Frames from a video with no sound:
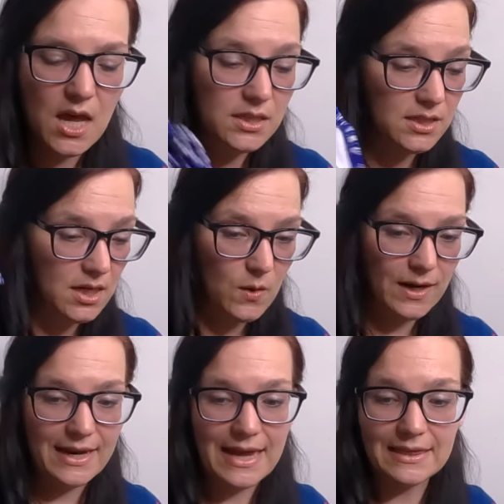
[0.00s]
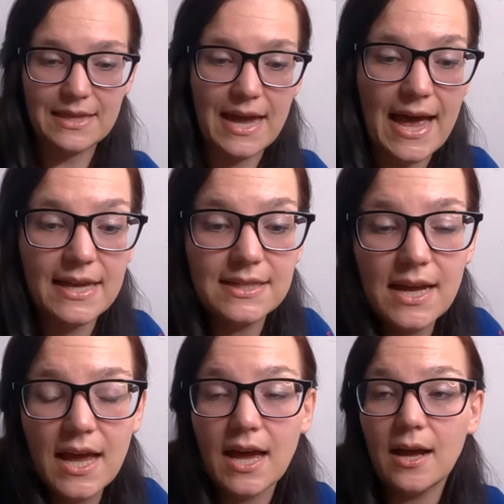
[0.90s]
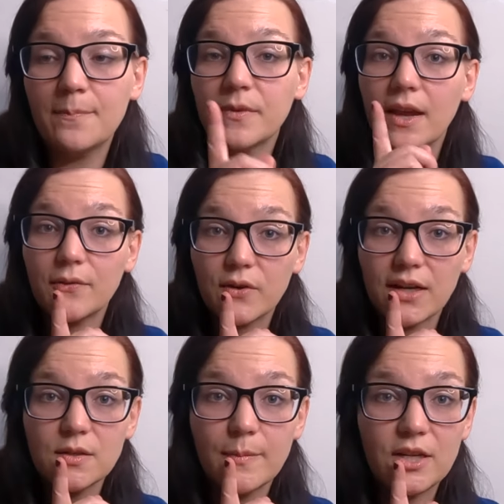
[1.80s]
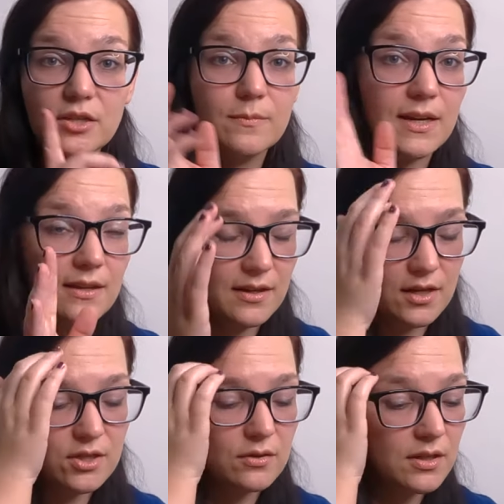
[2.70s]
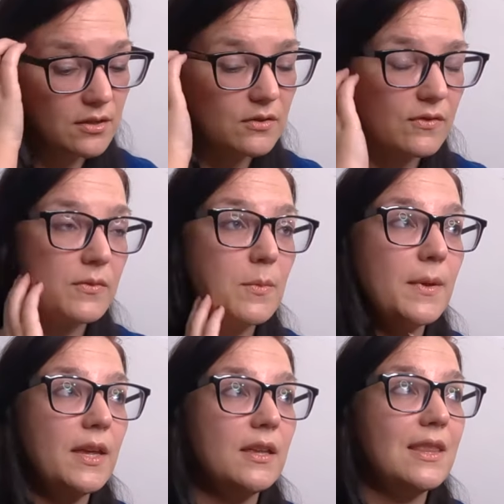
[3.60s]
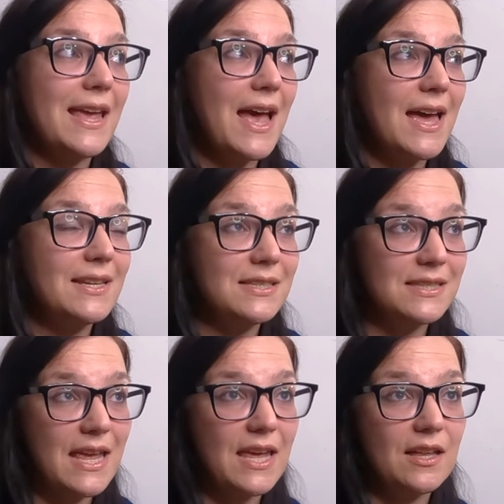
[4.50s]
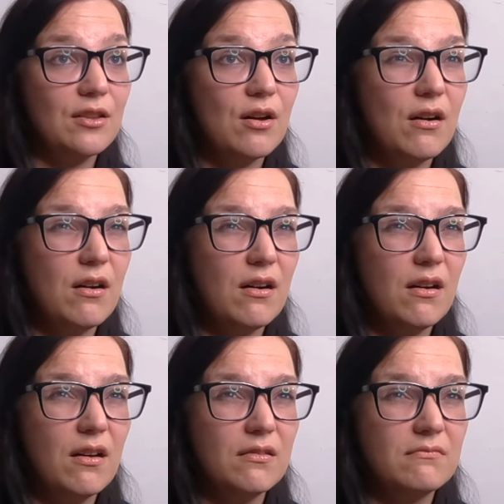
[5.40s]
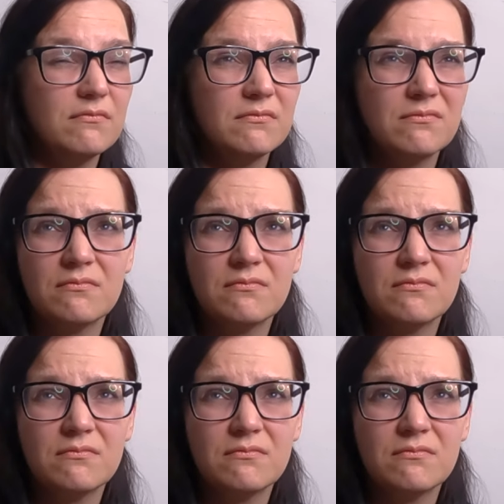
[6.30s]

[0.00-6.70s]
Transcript: So got that. Um, I forgot to mention, but I think I showed it in the Thrift With Me, they had a sale on